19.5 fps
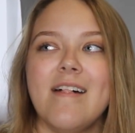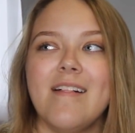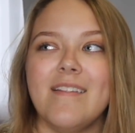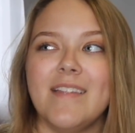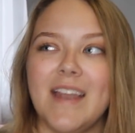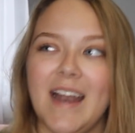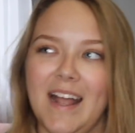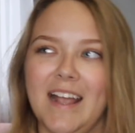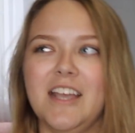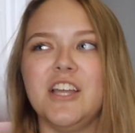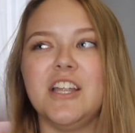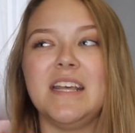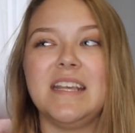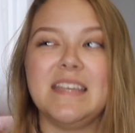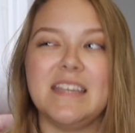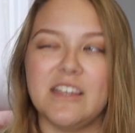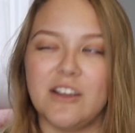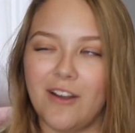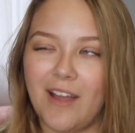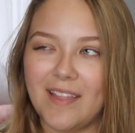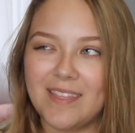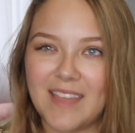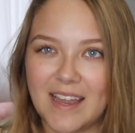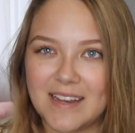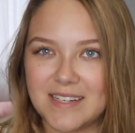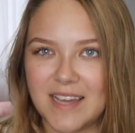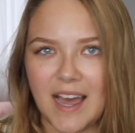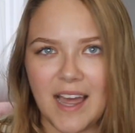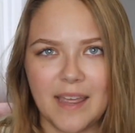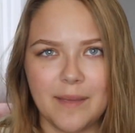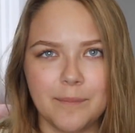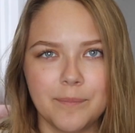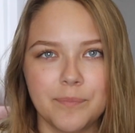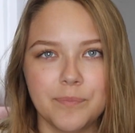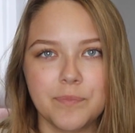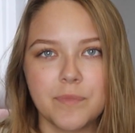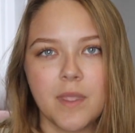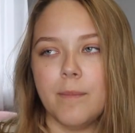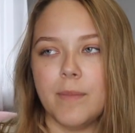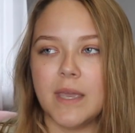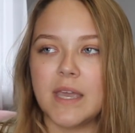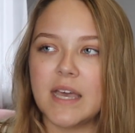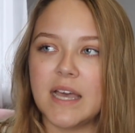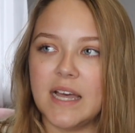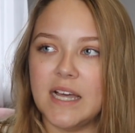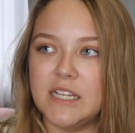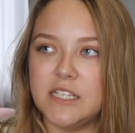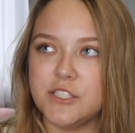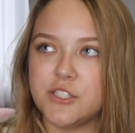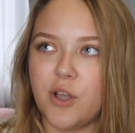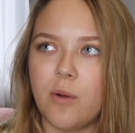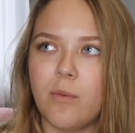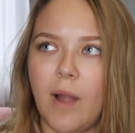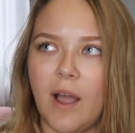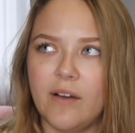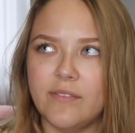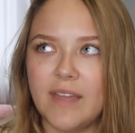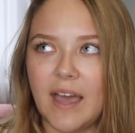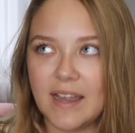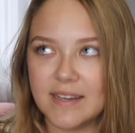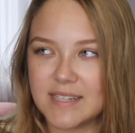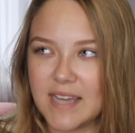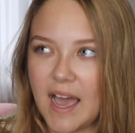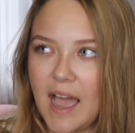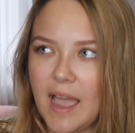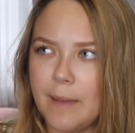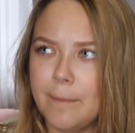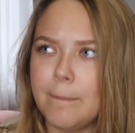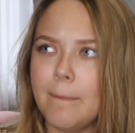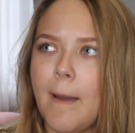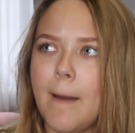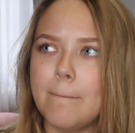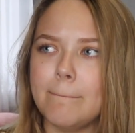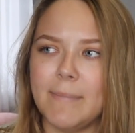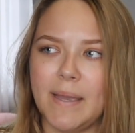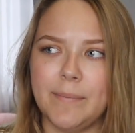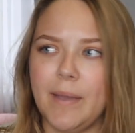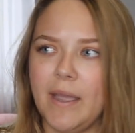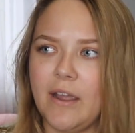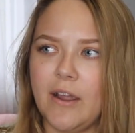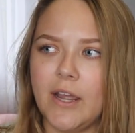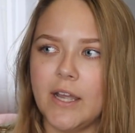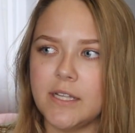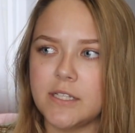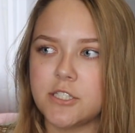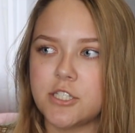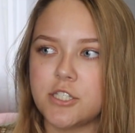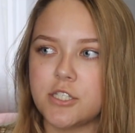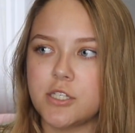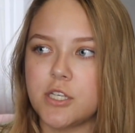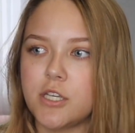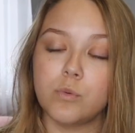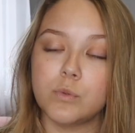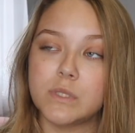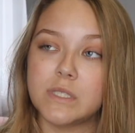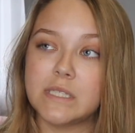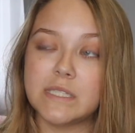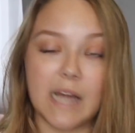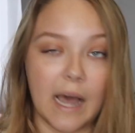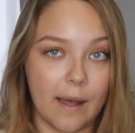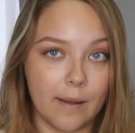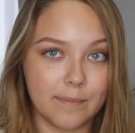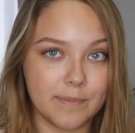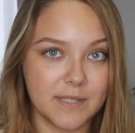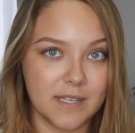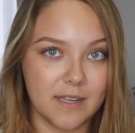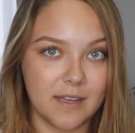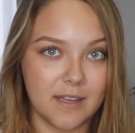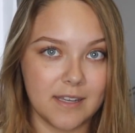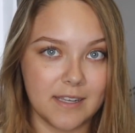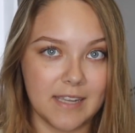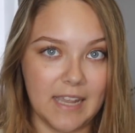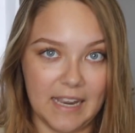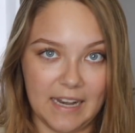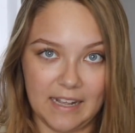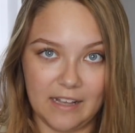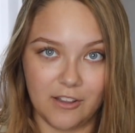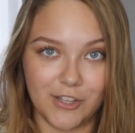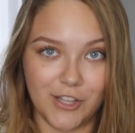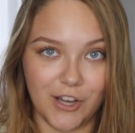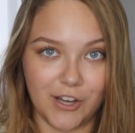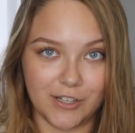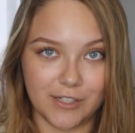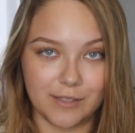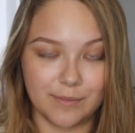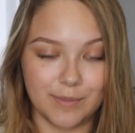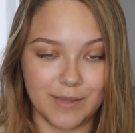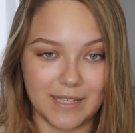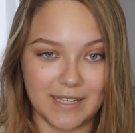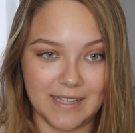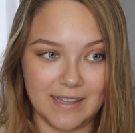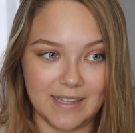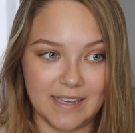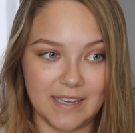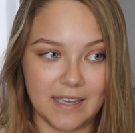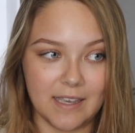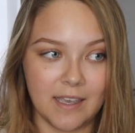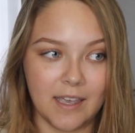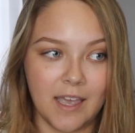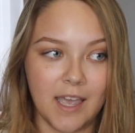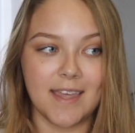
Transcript: that I could hear at that time, because around that time my parents stopped getting along completely.